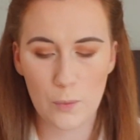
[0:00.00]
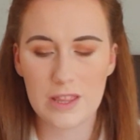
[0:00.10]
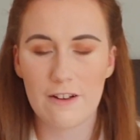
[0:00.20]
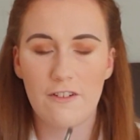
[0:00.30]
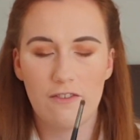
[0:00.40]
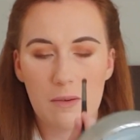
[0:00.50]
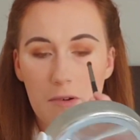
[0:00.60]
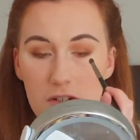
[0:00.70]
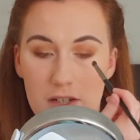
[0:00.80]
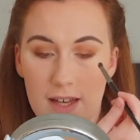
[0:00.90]
with that fluffy
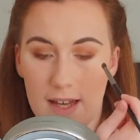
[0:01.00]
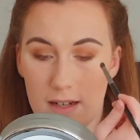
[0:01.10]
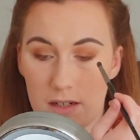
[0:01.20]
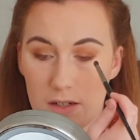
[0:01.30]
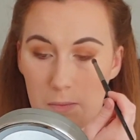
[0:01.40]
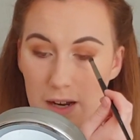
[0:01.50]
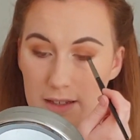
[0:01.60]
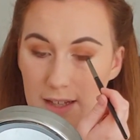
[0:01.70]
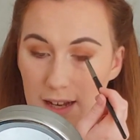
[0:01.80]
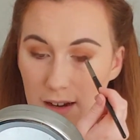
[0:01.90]
brush again to
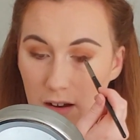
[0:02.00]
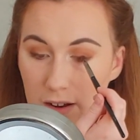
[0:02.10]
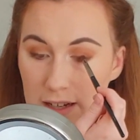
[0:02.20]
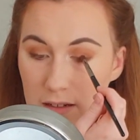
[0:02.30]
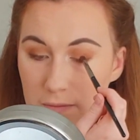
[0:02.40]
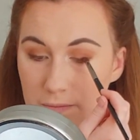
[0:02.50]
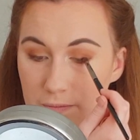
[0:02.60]
blend that line.